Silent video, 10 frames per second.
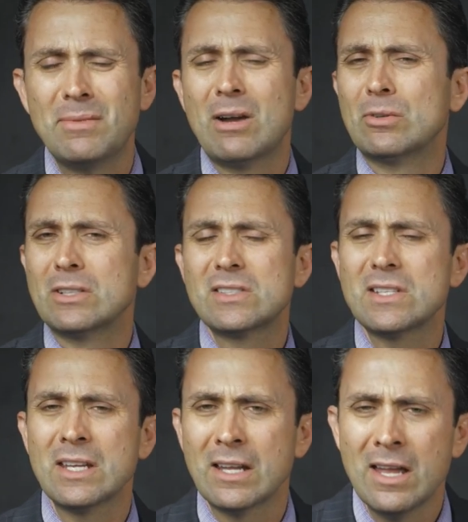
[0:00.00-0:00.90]
I'm not really
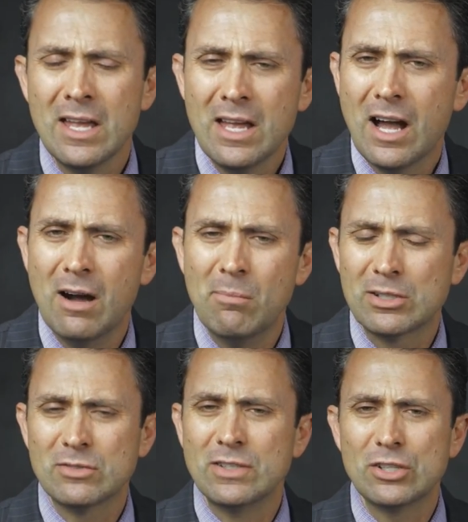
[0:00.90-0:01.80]
seeing uh,
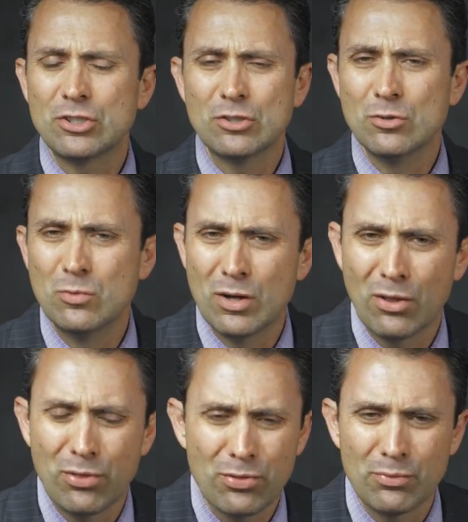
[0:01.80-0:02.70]
much of an issue
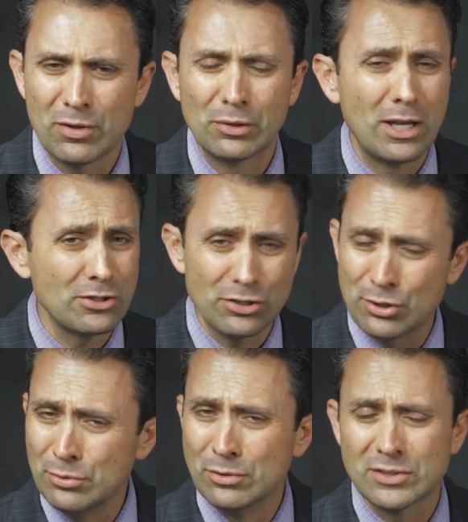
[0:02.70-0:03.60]
with, with
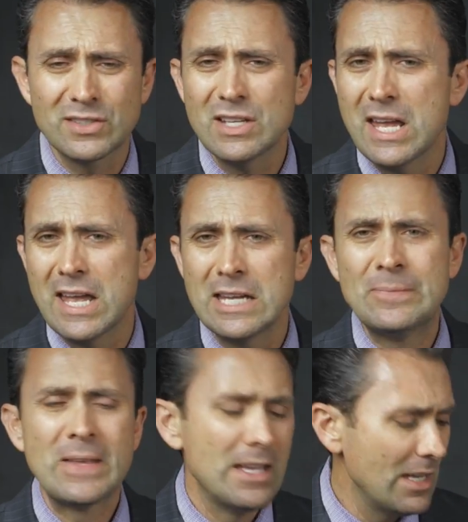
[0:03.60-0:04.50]
longitudinal
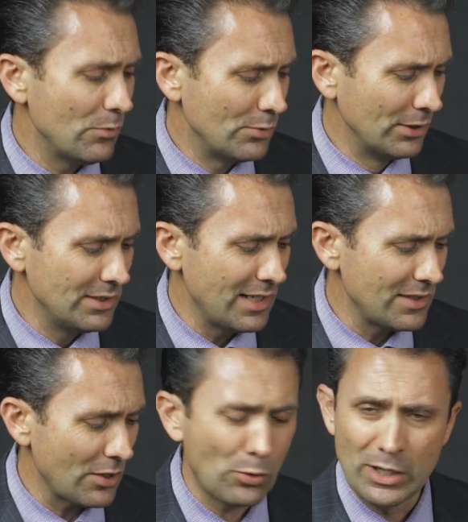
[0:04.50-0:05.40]
CA. It really
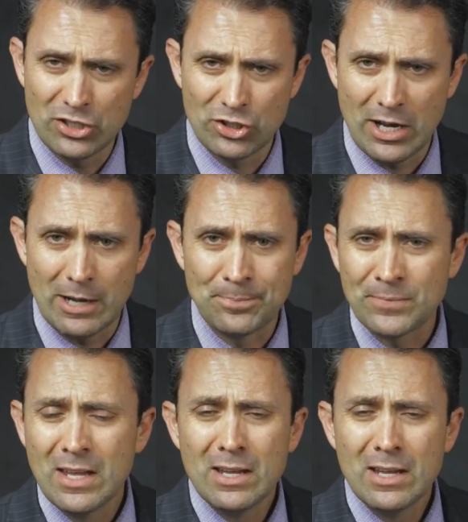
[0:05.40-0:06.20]
does a great job.